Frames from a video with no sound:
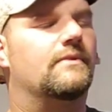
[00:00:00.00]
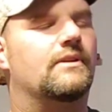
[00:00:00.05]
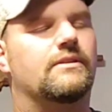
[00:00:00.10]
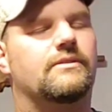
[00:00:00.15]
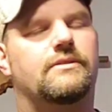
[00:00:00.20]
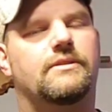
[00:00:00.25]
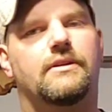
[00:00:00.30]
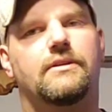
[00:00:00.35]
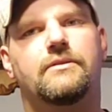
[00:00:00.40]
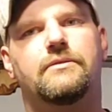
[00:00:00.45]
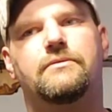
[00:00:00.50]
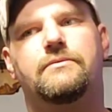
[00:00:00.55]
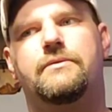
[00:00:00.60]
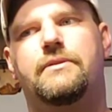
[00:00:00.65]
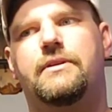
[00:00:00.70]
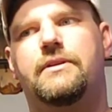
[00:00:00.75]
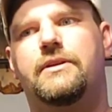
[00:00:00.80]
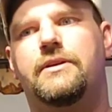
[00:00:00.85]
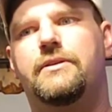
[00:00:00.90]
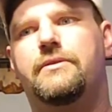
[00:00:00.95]
So,
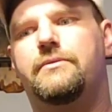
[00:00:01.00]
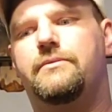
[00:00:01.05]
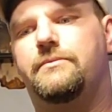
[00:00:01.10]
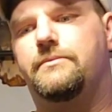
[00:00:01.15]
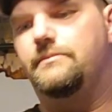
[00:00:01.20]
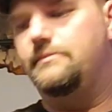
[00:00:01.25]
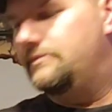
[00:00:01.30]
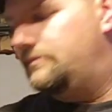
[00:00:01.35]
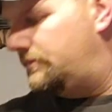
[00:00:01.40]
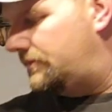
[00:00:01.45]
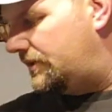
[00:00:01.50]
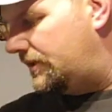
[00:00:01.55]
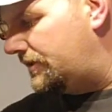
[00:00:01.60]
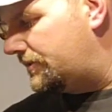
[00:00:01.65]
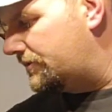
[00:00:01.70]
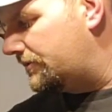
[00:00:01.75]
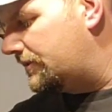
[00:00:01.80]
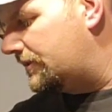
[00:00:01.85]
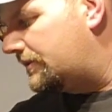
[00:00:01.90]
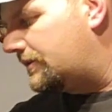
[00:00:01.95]
you know, these
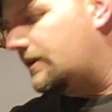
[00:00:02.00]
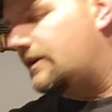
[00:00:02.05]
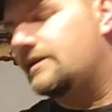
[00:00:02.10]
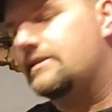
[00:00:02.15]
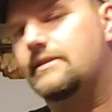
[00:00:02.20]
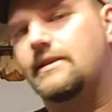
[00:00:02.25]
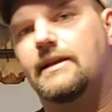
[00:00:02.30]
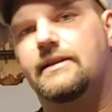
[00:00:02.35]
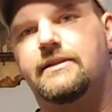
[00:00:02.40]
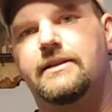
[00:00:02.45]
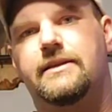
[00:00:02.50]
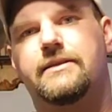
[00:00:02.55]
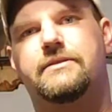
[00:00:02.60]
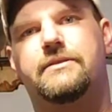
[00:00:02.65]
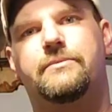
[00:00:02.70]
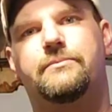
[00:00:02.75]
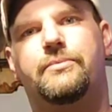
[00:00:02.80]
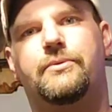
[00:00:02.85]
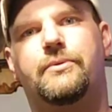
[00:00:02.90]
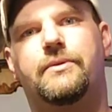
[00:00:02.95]
are the things that I think is
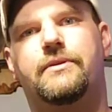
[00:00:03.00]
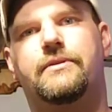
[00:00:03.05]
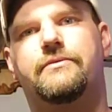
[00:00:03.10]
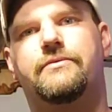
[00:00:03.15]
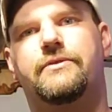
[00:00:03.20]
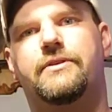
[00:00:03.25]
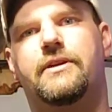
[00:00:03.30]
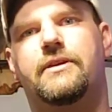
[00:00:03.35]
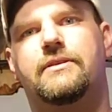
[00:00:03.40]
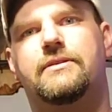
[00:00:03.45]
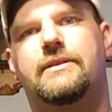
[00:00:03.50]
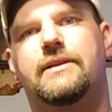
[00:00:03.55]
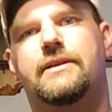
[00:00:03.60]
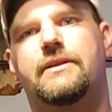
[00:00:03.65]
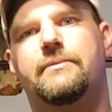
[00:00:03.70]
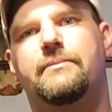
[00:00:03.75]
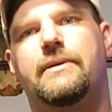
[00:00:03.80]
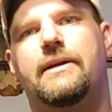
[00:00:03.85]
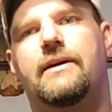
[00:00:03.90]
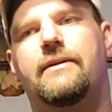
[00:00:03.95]
important for y'all to think
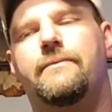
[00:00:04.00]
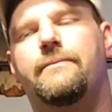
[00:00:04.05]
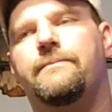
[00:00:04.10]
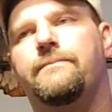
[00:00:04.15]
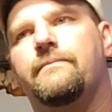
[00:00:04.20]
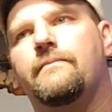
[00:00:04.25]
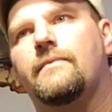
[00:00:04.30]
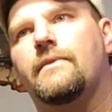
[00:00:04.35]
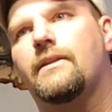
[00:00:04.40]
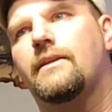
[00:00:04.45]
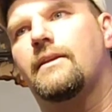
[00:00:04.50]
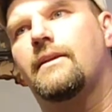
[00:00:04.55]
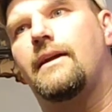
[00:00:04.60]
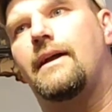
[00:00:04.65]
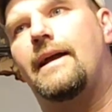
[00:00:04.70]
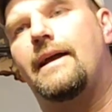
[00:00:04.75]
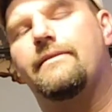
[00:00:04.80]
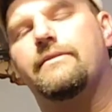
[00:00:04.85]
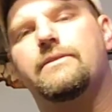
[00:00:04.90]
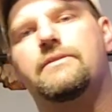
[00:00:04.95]
about.
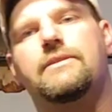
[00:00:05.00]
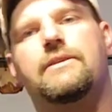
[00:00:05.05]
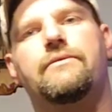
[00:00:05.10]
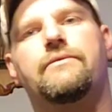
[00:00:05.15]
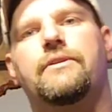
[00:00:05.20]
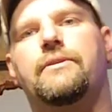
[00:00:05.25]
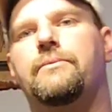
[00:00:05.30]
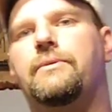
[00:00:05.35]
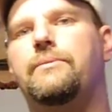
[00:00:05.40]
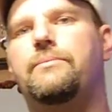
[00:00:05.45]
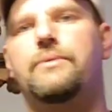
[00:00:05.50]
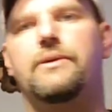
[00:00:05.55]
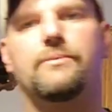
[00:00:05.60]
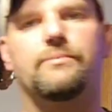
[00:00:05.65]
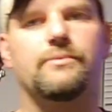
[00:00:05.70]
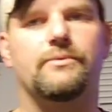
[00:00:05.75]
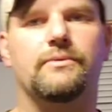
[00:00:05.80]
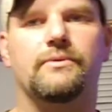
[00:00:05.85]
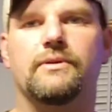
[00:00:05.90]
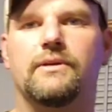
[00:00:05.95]
I haven't seen very many
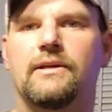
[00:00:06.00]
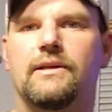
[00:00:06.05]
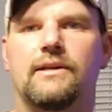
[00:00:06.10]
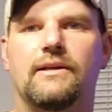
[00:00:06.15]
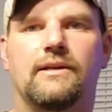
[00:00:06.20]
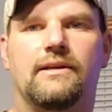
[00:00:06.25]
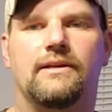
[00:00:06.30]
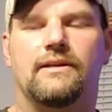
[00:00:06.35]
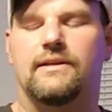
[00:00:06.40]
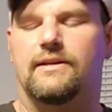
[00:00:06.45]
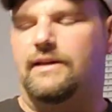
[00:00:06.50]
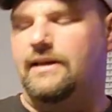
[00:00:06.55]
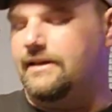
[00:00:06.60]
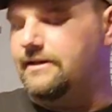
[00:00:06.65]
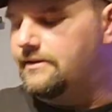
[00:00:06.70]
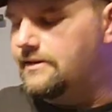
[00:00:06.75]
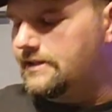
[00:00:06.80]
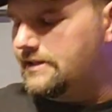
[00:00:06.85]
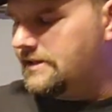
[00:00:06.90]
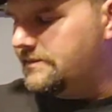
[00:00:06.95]
people, I
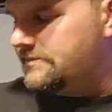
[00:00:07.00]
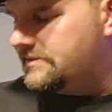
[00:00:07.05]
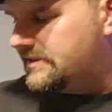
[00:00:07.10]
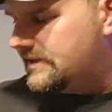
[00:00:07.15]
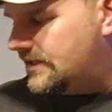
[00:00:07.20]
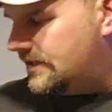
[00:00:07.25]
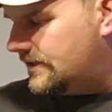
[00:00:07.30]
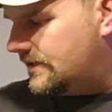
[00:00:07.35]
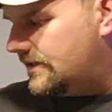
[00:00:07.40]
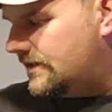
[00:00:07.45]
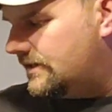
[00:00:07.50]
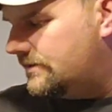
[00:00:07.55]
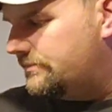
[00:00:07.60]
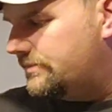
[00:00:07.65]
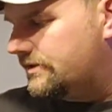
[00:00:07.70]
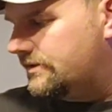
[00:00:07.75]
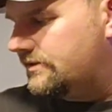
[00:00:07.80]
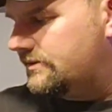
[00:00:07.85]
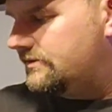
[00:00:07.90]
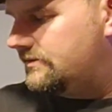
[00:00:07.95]
know I keep saying that,
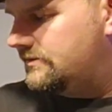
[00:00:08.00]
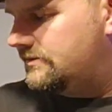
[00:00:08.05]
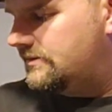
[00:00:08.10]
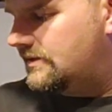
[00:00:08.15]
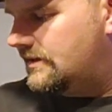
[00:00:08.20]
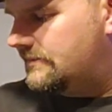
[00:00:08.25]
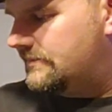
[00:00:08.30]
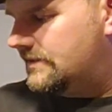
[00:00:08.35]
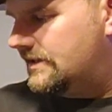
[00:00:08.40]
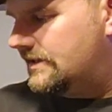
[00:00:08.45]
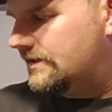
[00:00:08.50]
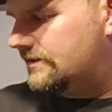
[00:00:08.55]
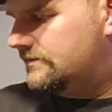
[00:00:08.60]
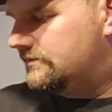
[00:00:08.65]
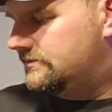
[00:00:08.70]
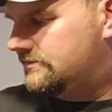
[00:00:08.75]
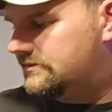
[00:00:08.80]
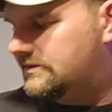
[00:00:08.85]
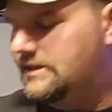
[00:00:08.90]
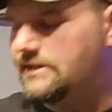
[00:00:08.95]
but I'm like,
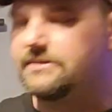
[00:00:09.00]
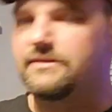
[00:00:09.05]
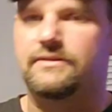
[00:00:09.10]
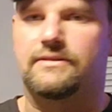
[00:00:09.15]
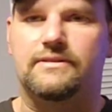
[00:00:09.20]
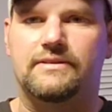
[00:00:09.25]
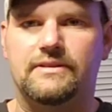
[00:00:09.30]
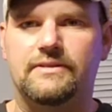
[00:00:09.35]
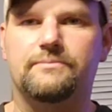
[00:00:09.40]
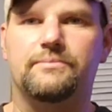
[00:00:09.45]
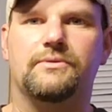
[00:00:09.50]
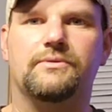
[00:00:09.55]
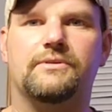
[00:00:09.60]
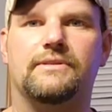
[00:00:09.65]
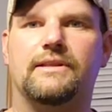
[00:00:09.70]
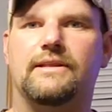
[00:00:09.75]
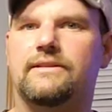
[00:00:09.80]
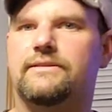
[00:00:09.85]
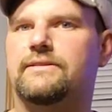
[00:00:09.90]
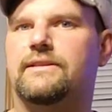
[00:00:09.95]
these are simple
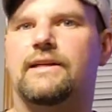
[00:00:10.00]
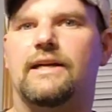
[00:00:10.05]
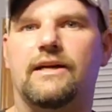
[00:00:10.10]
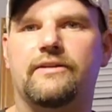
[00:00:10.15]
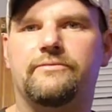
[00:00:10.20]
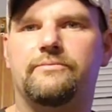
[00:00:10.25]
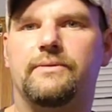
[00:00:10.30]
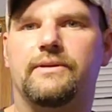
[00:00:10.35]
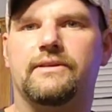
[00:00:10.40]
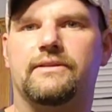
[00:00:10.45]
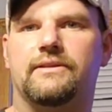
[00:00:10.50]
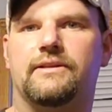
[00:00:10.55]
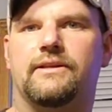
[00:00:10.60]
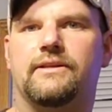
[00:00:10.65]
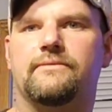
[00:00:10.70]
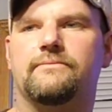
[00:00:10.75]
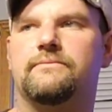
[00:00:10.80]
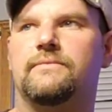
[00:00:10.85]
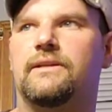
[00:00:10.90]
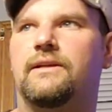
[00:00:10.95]
things that I've picked
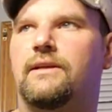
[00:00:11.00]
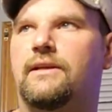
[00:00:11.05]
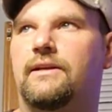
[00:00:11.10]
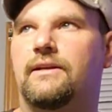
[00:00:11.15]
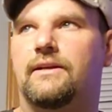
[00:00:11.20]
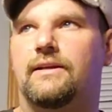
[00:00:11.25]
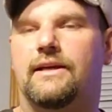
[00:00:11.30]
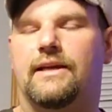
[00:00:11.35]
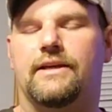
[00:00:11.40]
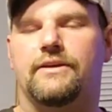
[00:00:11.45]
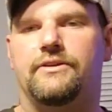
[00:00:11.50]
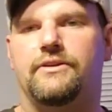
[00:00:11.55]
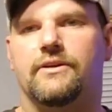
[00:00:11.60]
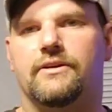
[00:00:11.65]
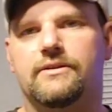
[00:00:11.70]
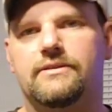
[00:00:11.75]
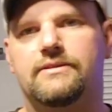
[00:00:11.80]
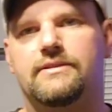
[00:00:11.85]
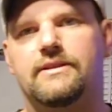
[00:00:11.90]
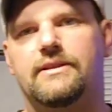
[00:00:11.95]
up at
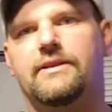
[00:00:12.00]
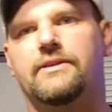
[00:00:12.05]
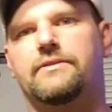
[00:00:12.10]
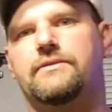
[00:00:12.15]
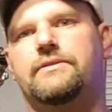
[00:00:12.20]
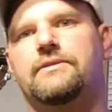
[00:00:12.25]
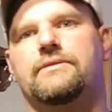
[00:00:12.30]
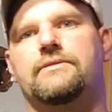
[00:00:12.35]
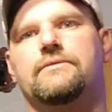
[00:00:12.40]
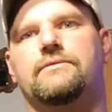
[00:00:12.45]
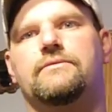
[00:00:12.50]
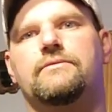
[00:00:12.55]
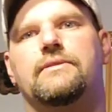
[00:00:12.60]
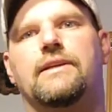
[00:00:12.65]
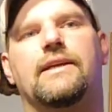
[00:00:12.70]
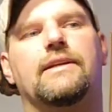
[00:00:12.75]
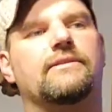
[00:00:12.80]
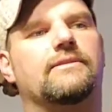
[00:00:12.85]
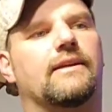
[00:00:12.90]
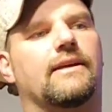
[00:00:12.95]
yard sales and
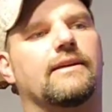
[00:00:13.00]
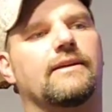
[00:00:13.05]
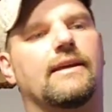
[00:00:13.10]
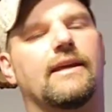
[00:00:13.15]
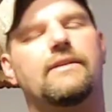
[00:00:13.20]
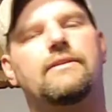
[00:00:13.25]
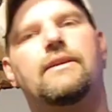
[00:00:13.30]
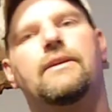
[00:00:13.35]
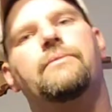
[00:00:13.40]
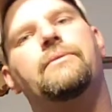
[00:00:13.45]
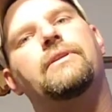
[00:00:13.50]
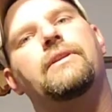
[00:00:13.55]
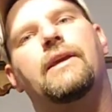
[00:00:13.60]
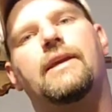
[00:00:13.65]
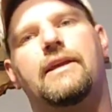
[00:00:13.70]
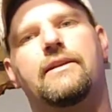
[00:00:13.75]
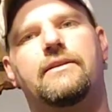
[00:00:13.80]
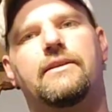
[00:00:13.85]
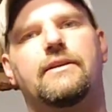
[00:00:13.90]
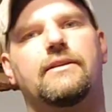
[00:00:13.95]
things like that come in
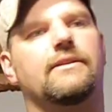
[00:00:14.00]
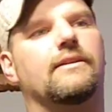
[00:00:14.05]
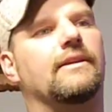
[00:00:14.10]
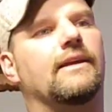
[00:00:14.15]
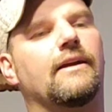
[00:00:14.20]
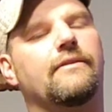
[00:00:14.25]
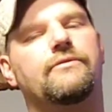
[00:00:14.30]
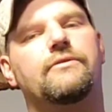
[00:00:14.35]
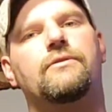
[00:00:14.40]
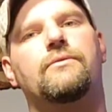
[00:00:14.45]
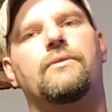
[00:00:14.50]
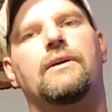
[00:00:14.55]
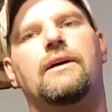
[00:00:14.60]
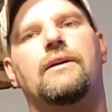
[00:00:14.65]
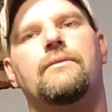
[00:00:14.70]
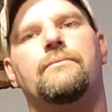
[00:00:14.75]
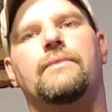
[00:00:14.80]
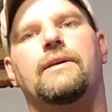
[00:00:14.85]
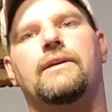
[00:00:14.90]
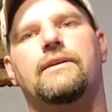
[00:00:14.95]
handy. And then after a
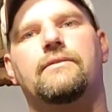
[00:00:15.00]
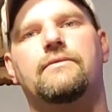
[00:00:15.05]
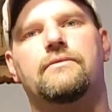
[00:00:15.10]
while, I'm like,